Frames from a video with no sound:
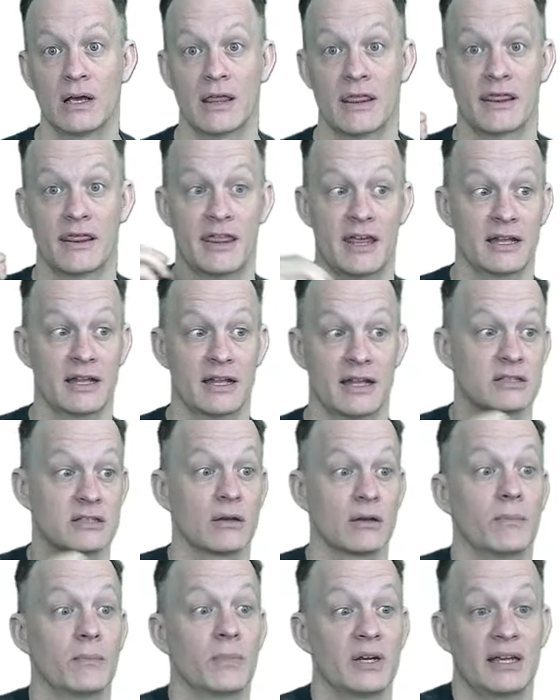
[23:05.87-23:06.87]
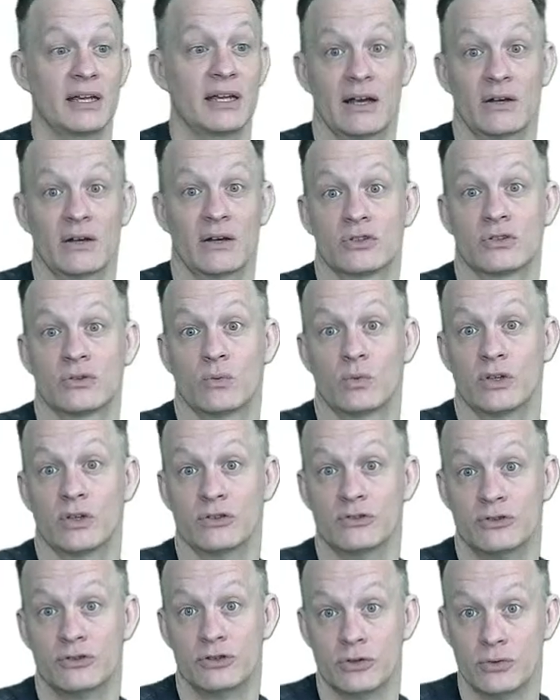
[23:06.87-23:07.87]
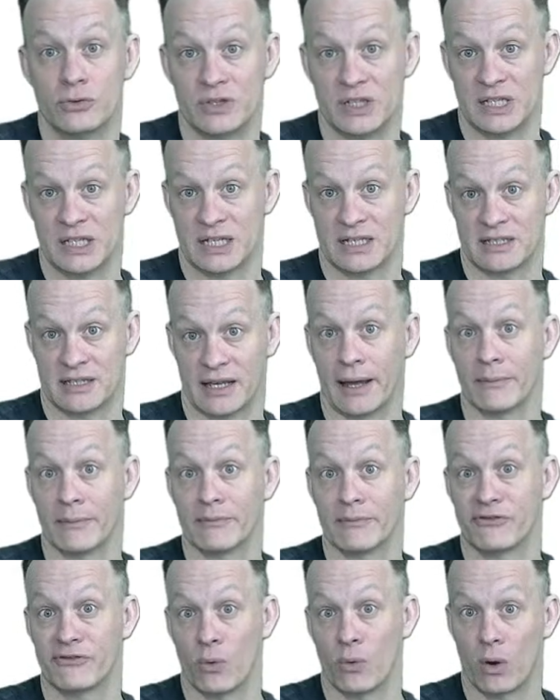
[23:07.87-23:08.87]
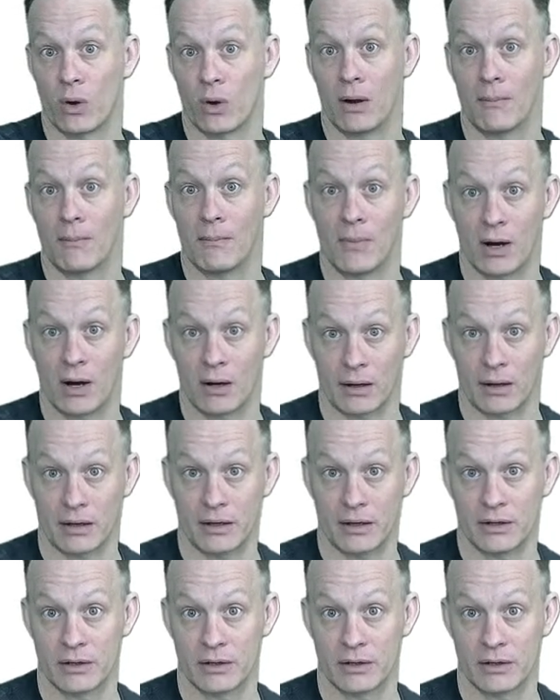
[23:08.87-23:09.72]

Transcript: then somebody else will do the exam for a mark.